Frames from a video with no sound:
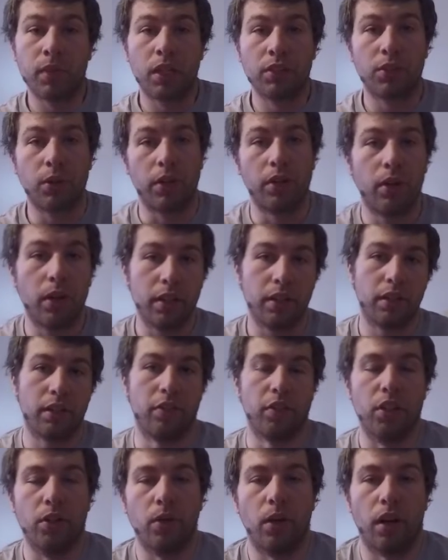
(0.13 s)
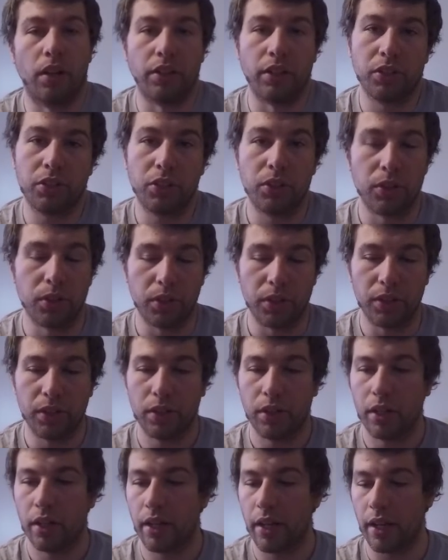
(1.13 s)
So I know I did a video on this
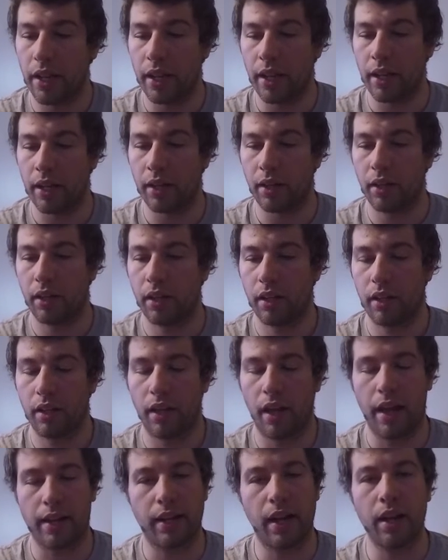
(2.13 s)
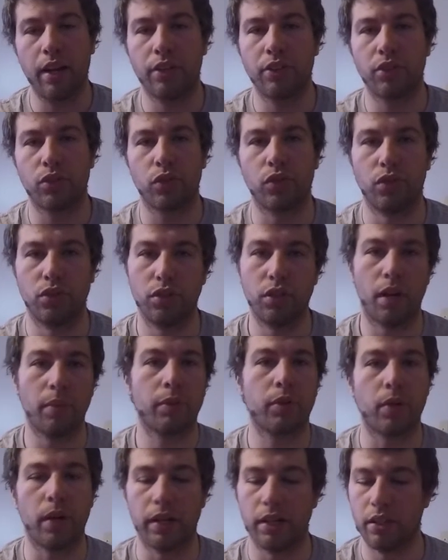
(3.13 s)
earlier, and I kind of just
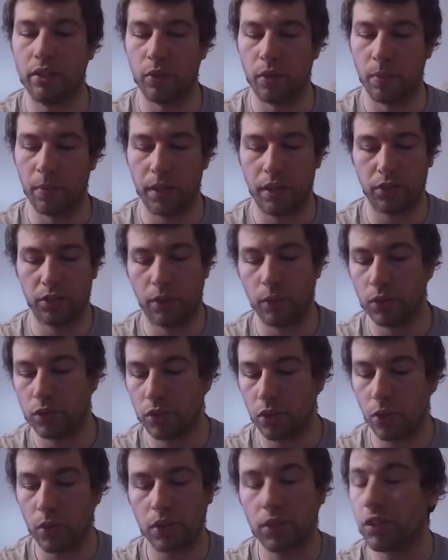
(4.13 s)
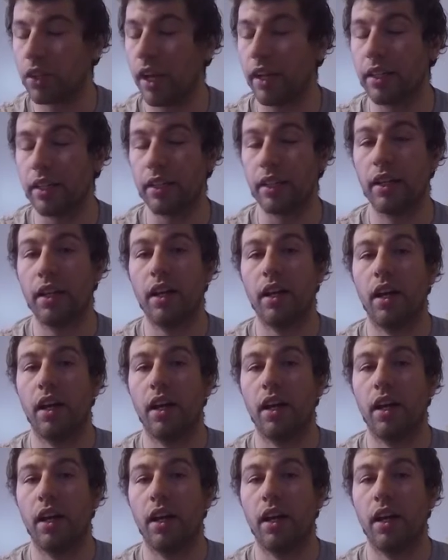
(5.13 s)
jumped right into it because I was so excited.